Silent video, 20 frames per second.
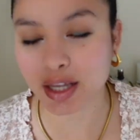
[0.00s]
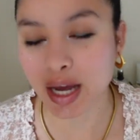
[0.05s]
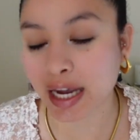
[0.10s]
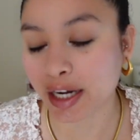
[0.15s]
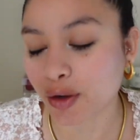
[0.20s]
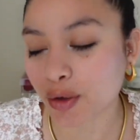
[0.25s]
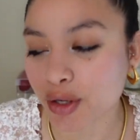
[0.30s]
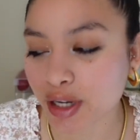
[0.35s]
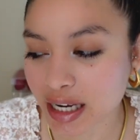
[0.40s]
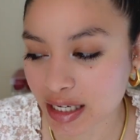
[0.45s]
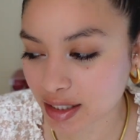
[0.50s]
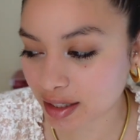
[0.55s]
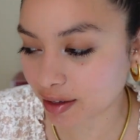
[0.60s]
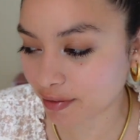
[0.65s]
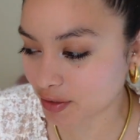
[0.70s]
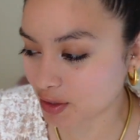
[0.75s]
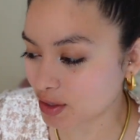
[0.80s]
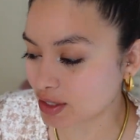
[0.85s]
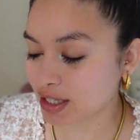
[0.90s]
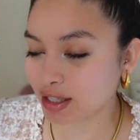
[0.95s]
I know you guys
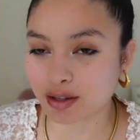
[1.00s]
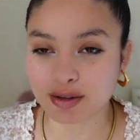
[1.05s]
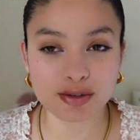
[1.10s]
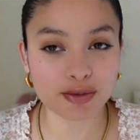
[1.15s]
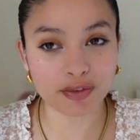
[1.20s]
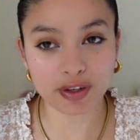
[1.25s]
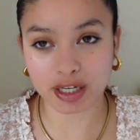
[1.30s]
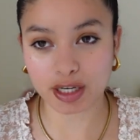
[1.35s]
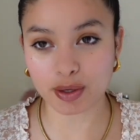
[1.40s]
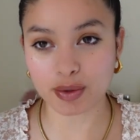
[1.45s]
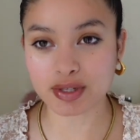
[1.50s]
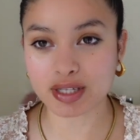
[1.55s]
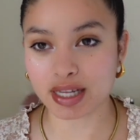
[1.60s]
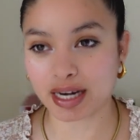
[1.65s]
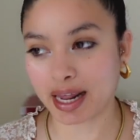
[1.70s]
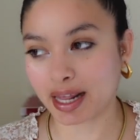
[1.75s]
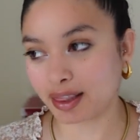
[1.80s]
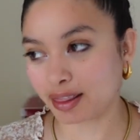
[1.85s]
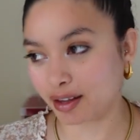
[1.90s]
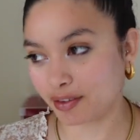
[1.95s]
love to see those videos, and
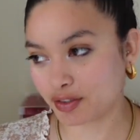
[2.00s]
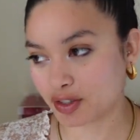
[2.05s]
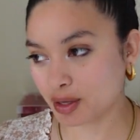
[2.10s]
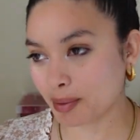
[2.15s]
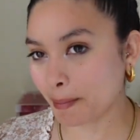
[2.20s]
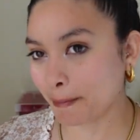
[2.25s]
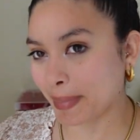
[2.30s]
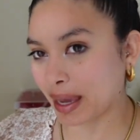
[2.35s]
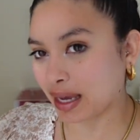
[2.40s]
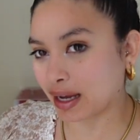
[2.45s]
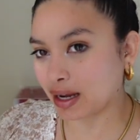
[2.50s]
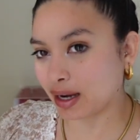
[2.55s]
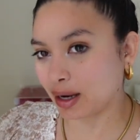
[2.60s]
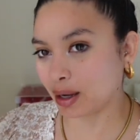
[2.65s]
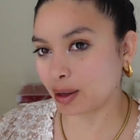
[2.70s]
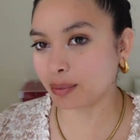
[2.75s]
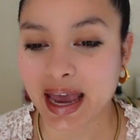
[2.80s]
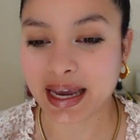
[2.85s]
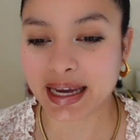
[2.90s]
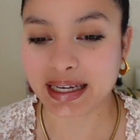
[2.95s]
I love to make
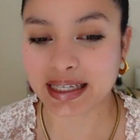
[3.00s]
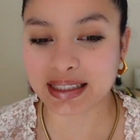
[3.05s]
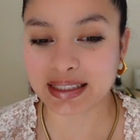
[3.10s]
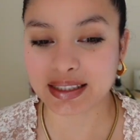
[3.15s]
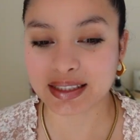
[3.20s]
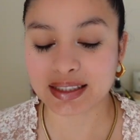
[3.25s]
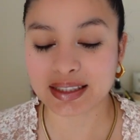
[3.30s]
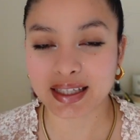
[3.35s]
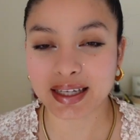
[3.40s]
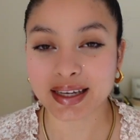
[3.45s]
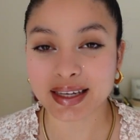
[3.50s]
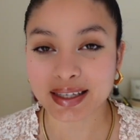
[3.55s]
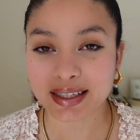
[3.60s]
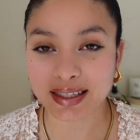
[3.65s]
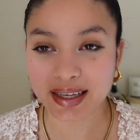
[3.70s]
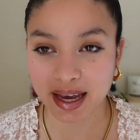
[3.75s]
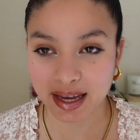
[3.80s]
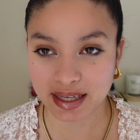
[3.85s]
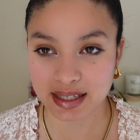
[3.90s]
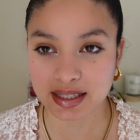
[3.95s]
them. And
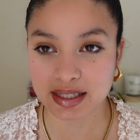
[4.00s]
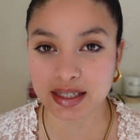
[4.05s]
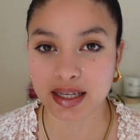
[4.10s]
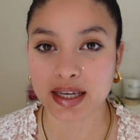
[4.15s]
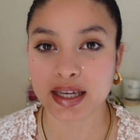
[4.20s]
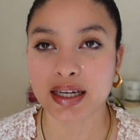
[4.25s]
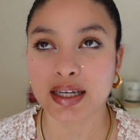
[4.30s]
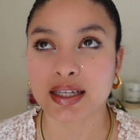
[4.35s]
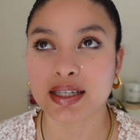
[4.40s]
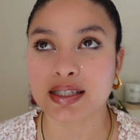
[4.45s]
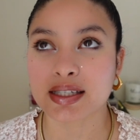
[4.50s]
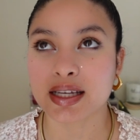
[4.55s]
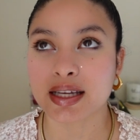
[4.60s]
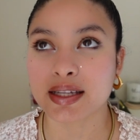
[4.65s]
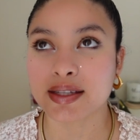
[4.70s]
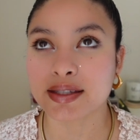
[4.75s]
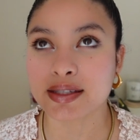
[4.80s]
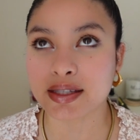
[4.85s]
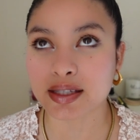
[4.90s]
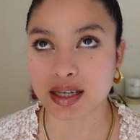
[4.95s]
yes, it is
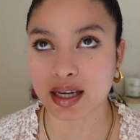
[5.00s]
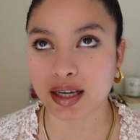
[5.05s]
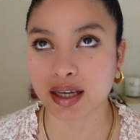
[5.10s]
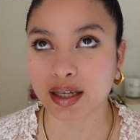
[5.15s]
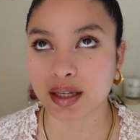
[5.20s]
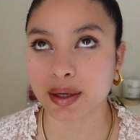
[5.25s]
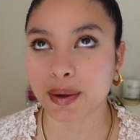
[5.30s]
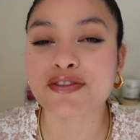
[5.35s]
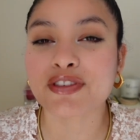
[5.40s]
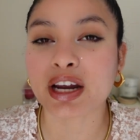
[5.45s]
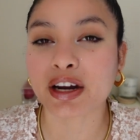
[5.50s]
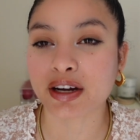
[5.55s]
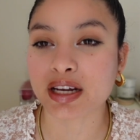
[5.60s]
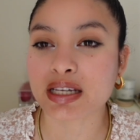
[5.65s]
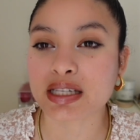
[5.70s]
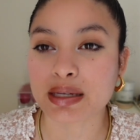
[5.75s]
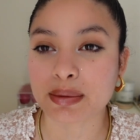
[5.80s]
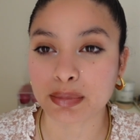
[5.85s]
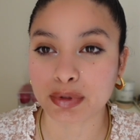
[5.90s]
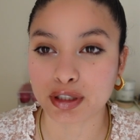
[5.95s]
indeed very
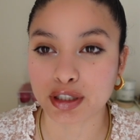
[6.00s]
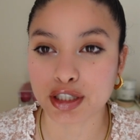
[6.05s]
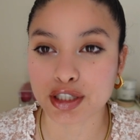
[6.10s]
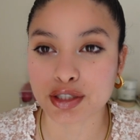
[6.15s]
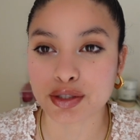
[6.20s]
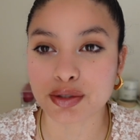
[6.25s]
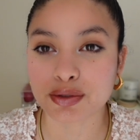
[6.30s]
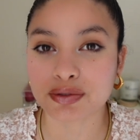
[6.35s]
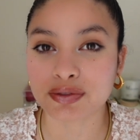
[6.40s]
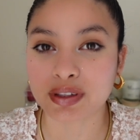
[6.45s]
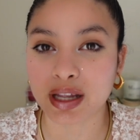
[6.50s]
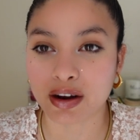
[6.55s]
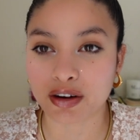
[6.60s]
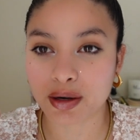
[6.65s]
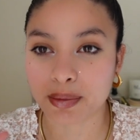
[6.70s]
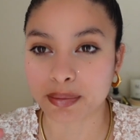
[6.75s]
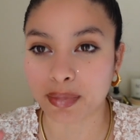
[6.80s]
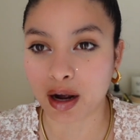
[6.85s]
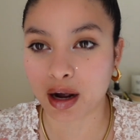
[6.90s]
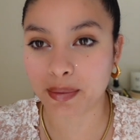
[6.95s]
similar to
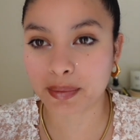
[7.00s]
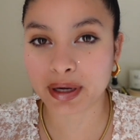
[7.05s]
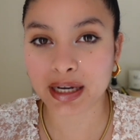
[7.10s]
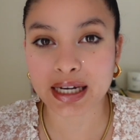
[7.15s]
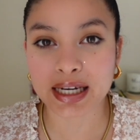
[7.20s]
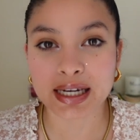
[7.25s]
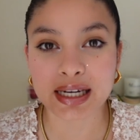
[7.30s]
Flowerbomb